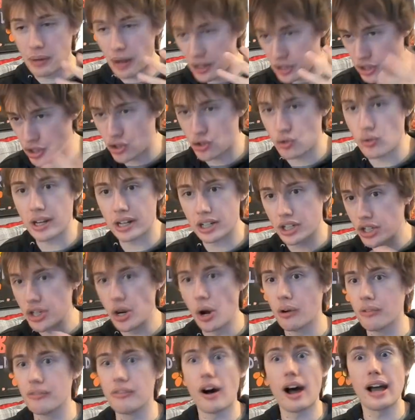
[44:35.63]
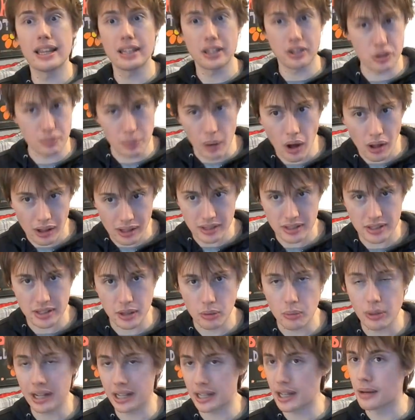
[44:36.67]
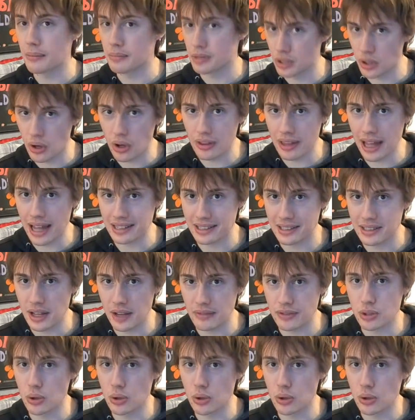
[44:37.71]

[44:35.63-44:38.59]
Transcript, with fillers: strict no violence policy when it comes to all that stuff.